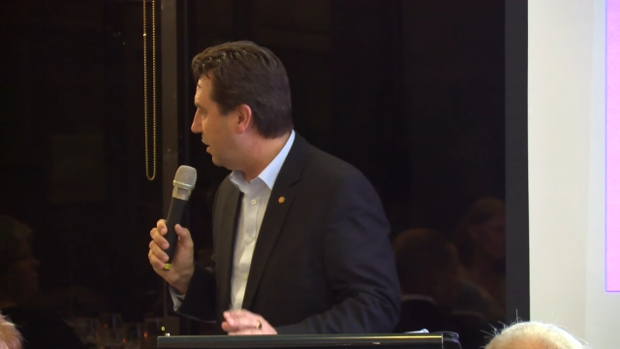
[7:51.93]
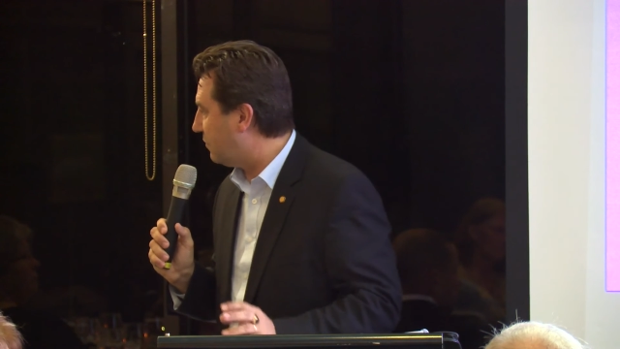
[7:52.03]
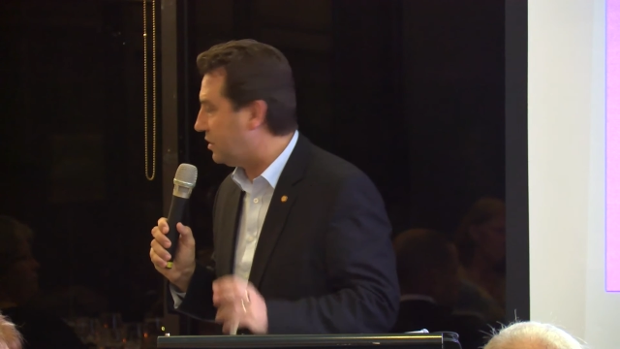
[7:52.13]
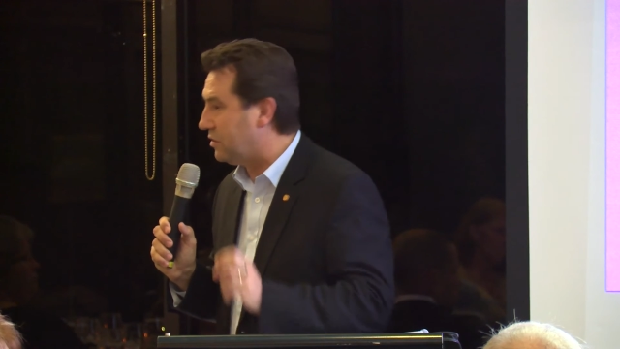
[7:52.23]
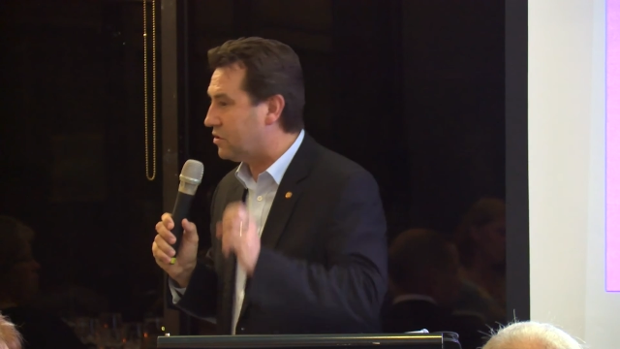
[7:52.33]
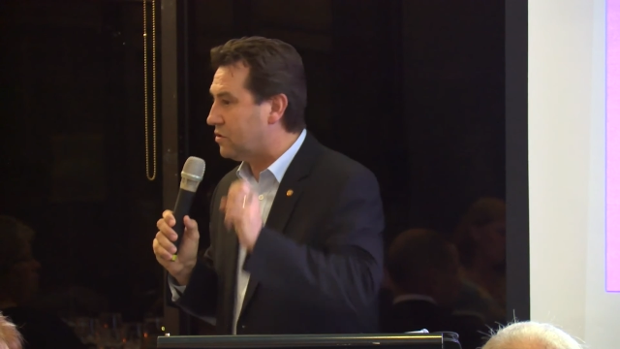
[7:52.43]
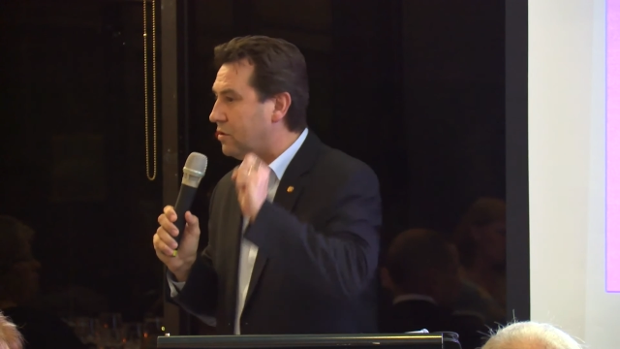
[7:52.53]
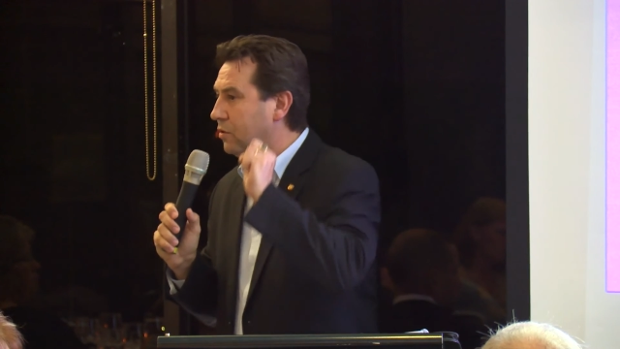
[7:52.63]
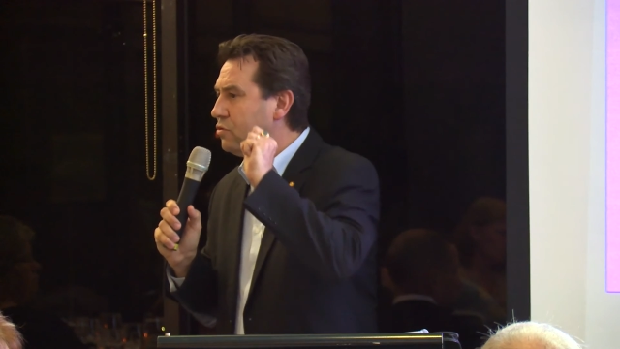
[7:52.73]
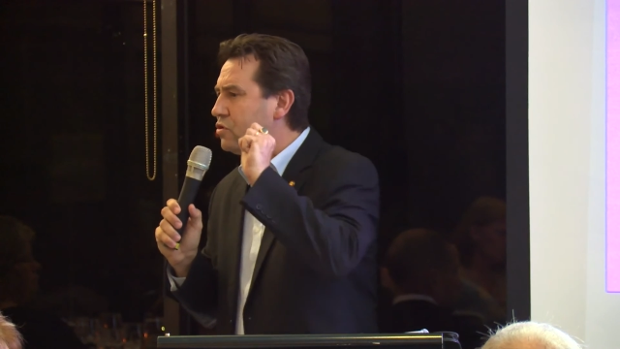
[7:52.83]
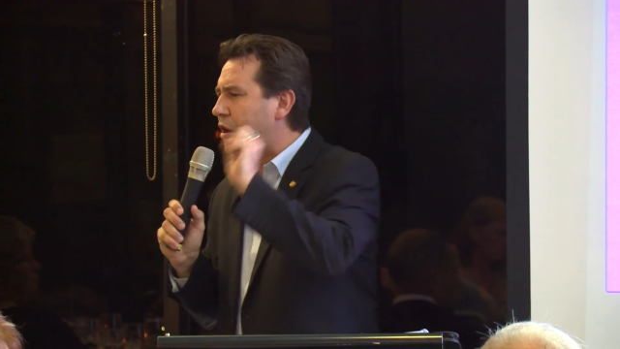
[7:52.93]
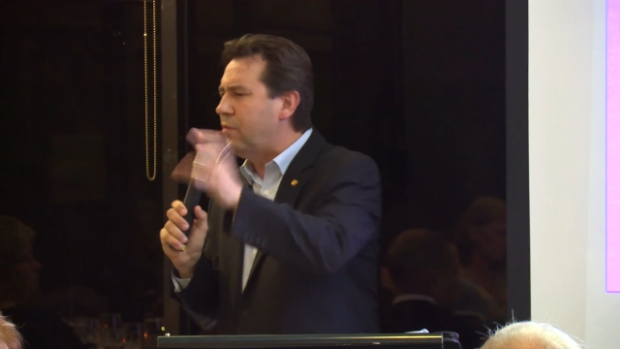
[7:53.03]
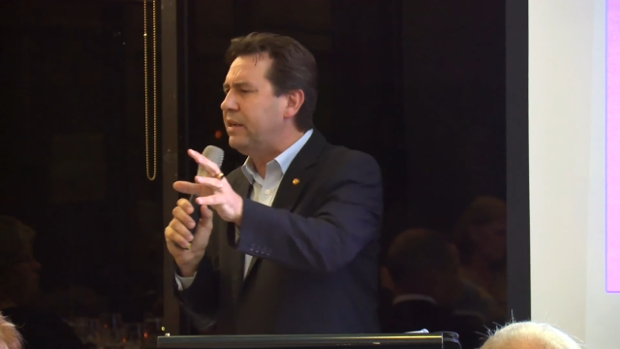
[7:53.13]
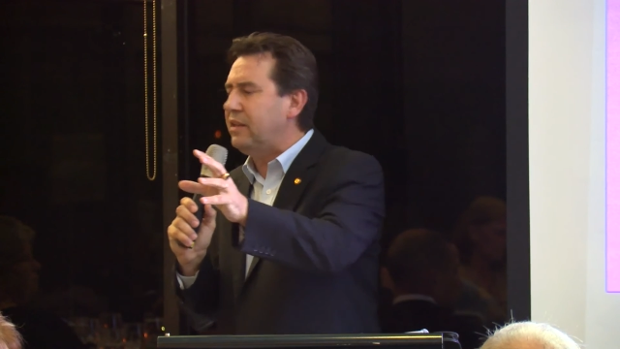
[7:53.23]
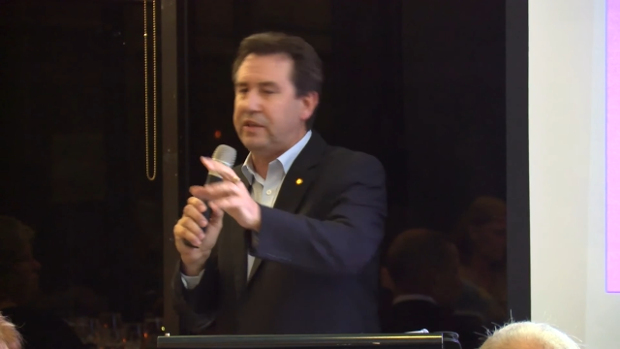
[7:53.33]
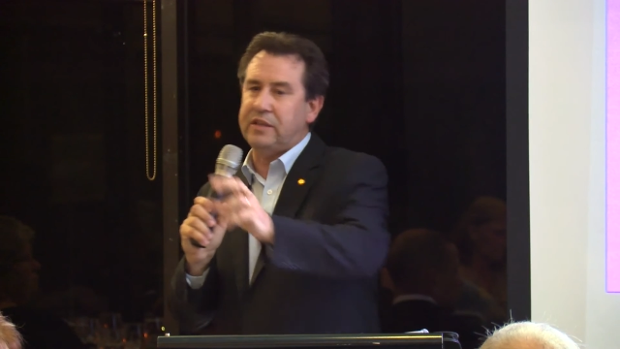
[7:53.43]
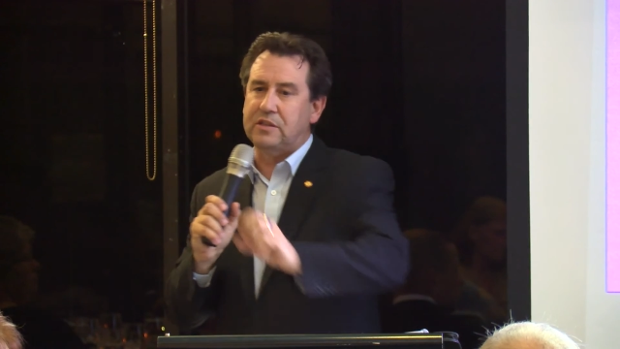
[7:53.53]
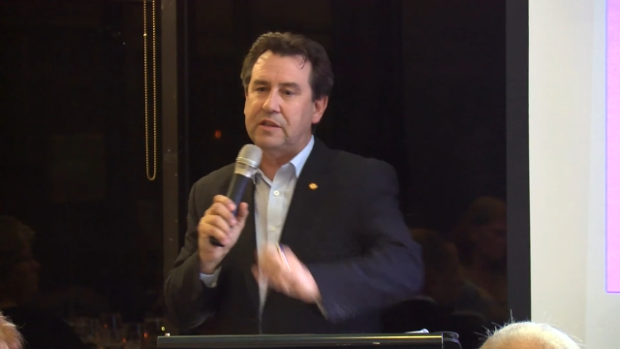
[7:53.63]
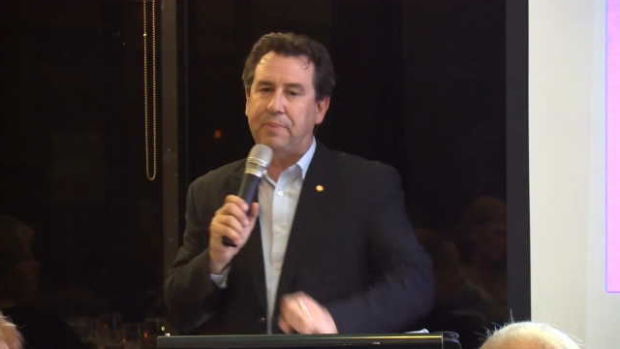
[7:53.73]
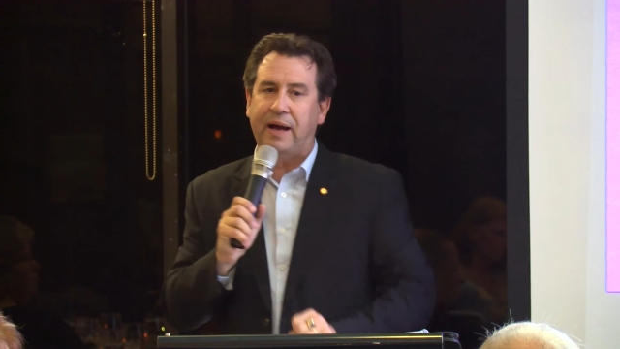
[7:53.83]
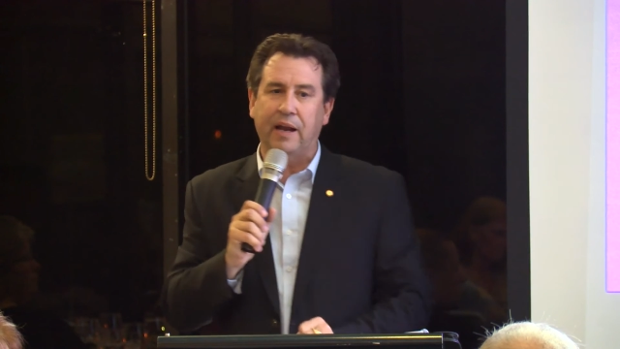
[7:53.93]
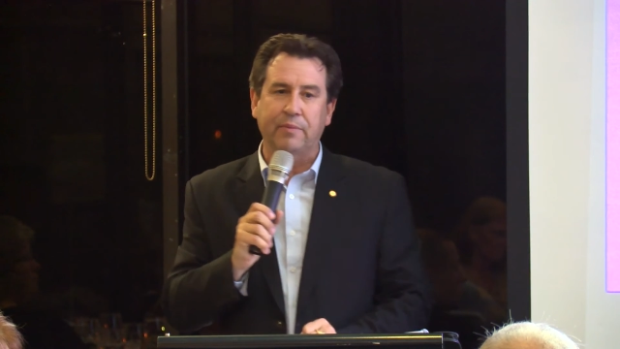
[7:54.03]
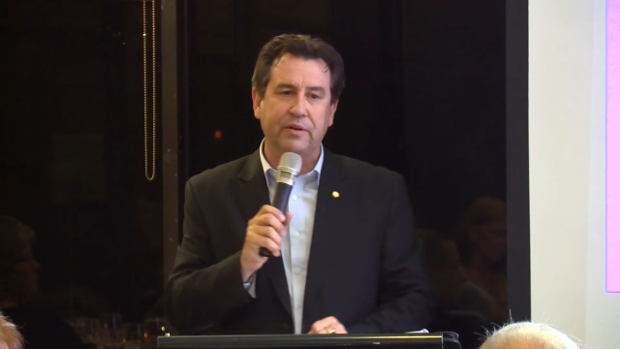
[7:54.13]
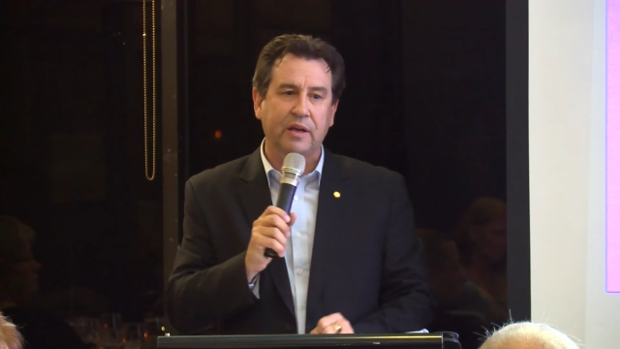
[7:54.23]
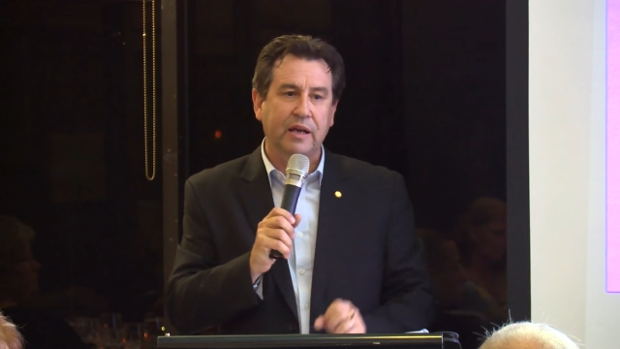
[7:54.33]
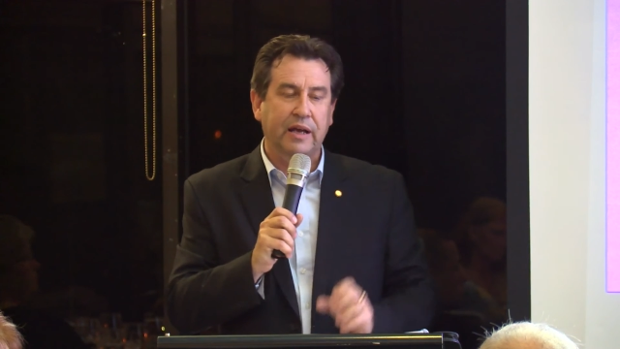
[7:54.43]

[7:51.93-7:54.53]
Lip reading: I've seen us lose so many things in the Parliament,